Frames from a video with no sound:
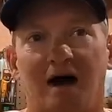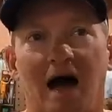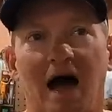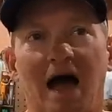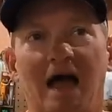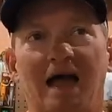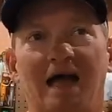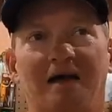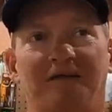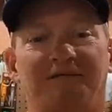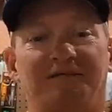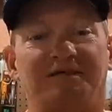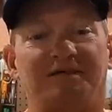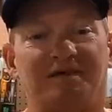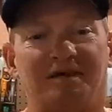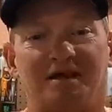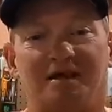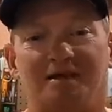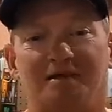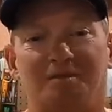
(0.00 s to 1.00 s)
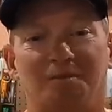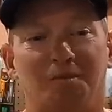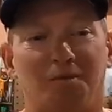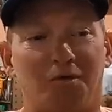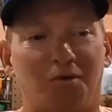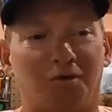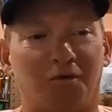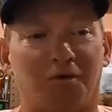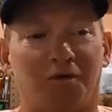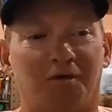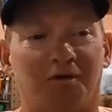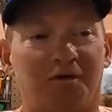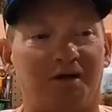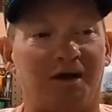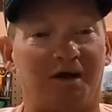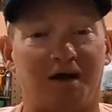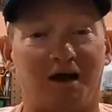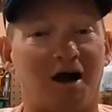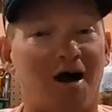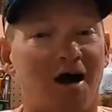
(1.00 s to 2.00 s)
I have seen more
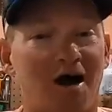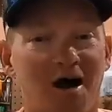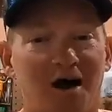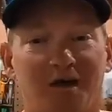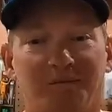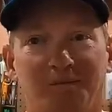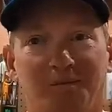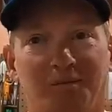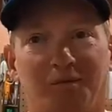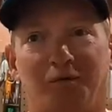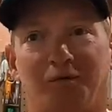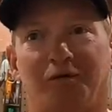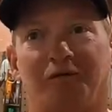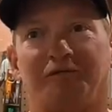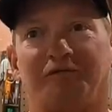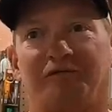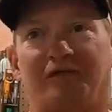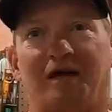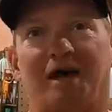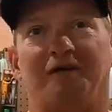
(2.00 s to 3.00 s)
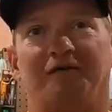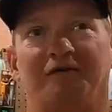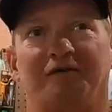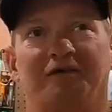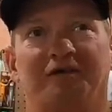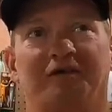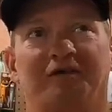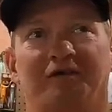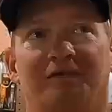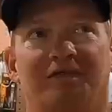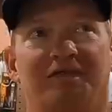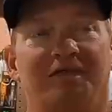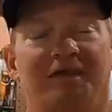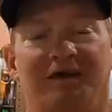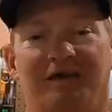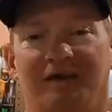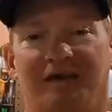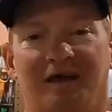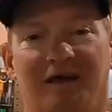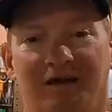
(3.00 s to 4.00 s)
and caught more flounder
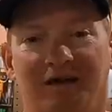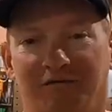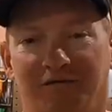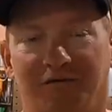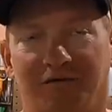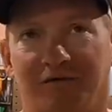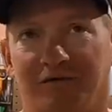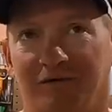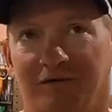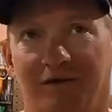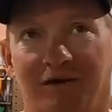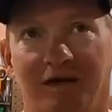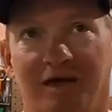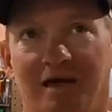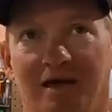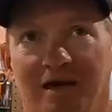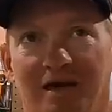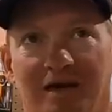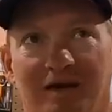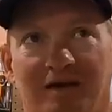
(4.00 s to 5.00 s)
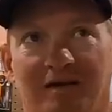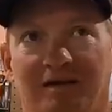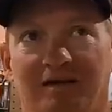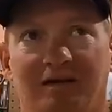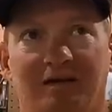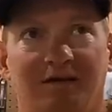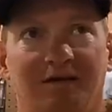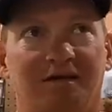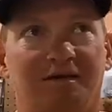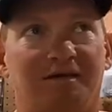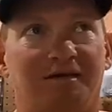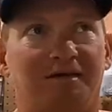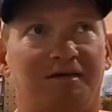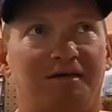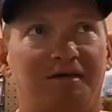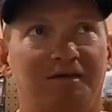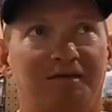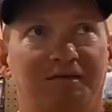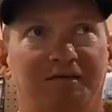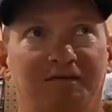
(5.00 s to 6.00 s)
than ever, and
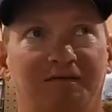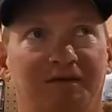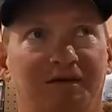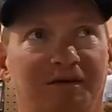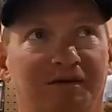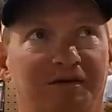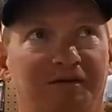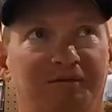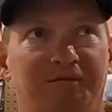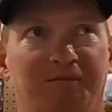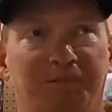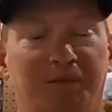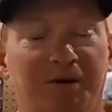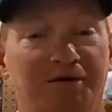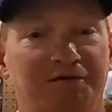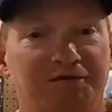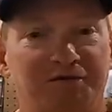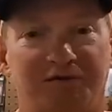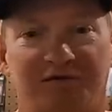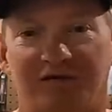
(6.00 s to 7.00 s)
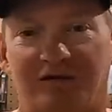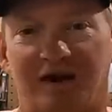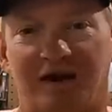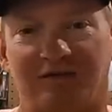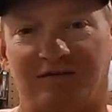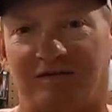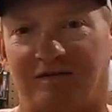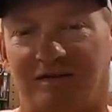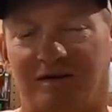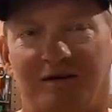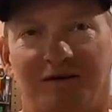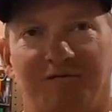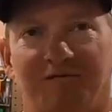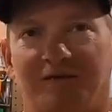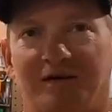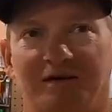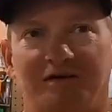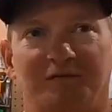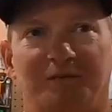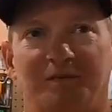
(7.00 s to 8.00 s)
the pictures I see on
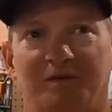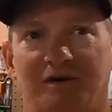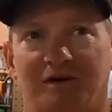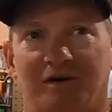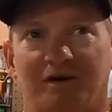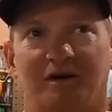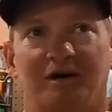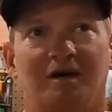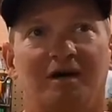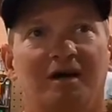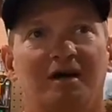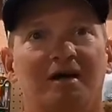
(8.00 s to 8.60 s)
Facebook,